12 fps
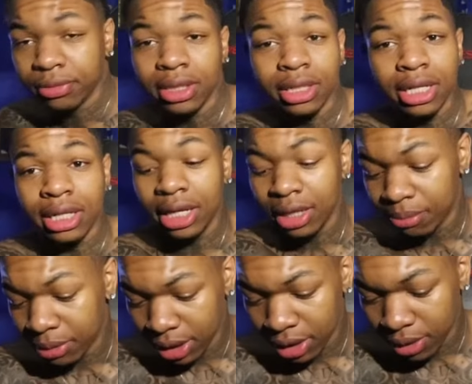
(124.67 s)
Another 8,
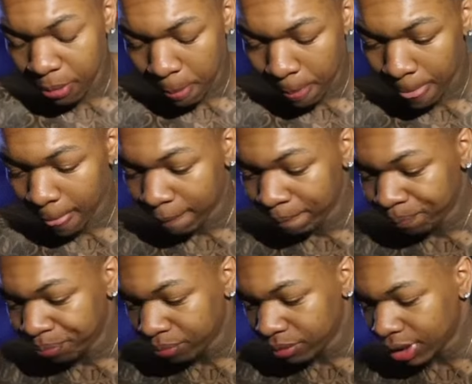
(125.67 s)
man.
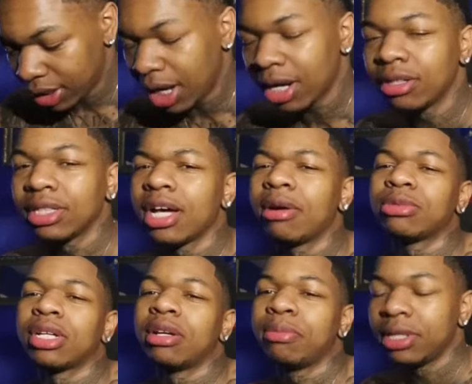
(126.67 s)
And y'all gonna think I'm
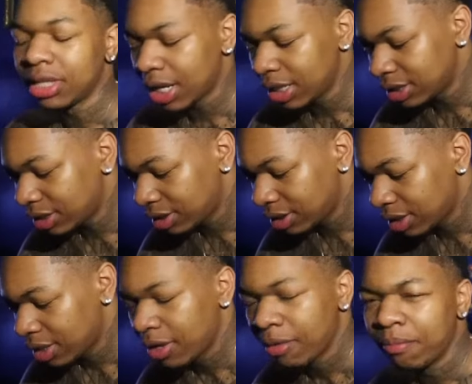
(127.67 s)
trying to be nice.
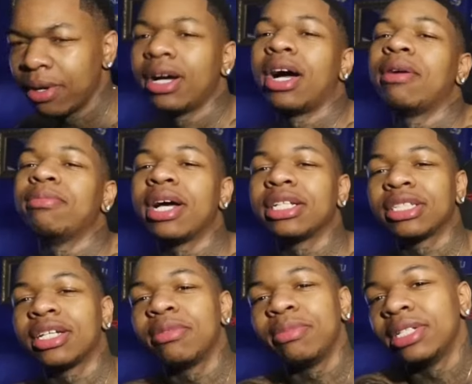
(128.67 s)
But I'm not
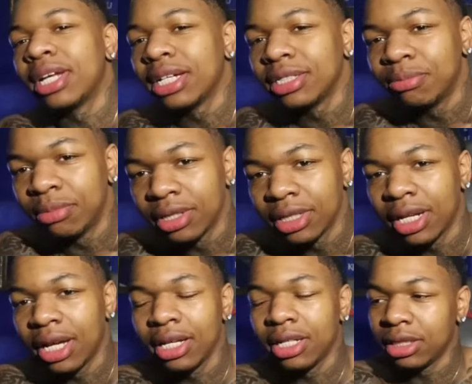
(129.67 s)
trying to be nice, bro.
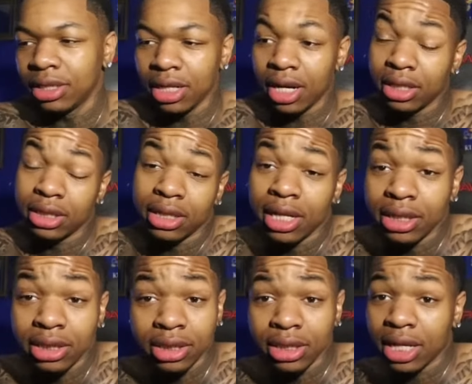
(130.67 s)
Like, y'all, they
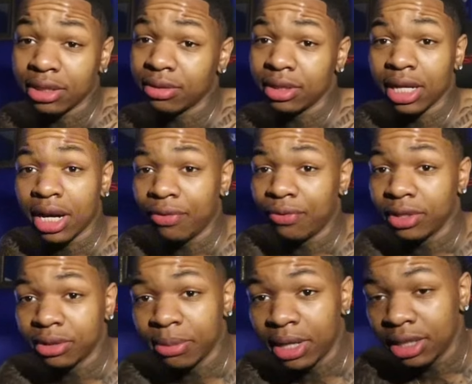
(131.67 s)
just got some good
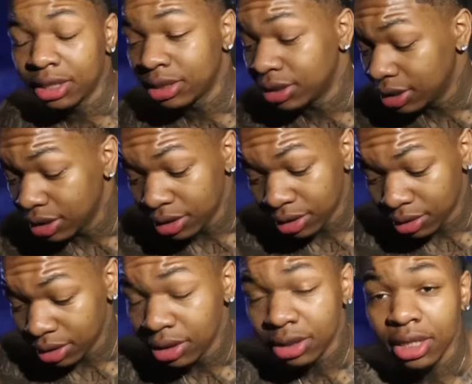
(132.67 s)
outfits, man. These
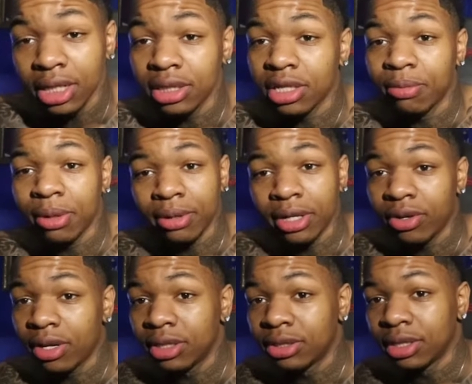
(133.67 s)
kids coming up, they
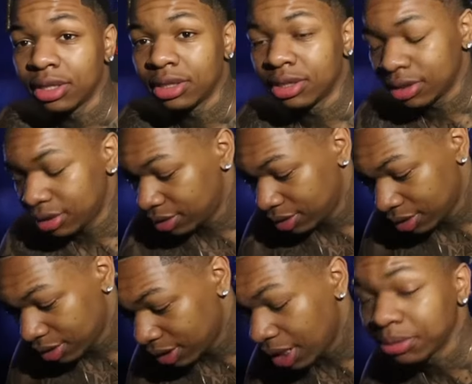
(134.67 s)
know how to dress.
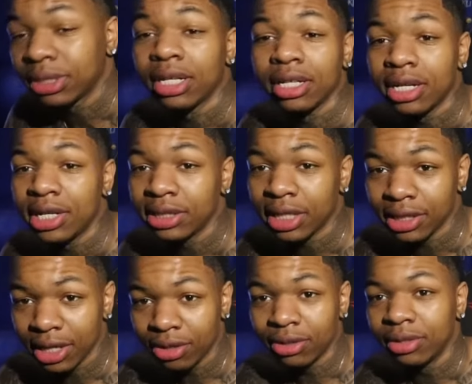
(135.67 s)
And I'm saying kids, like,
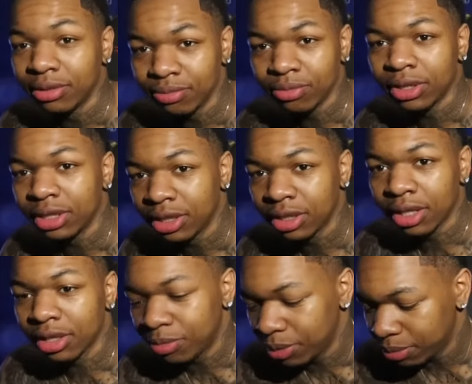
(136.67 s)
they only 1 year
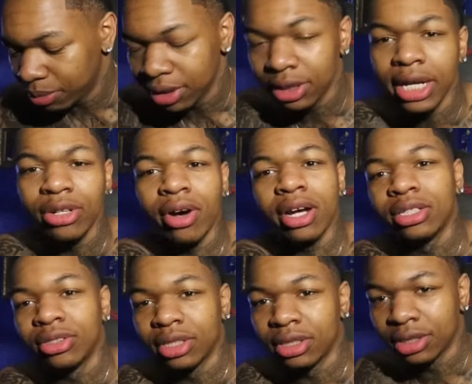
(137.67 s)
younger than me, but they know how to
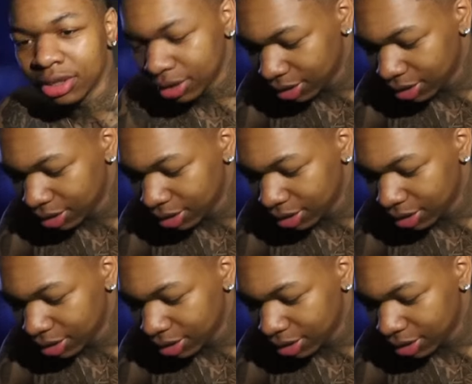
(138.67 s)
dress.